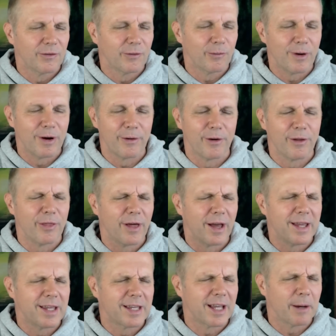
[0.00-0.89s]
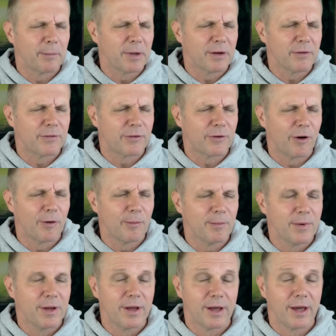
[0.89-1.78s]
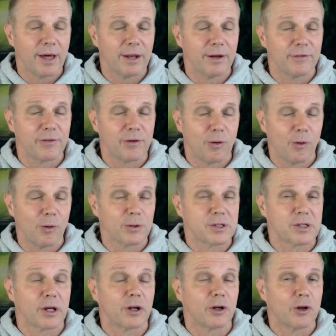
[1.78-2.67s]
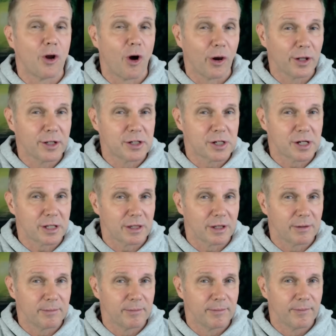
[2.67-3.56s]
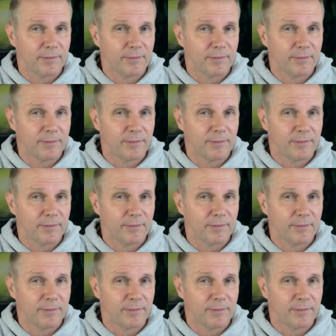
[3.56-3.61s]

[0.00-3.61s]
Where are they coming from? And of course, acknowledging them.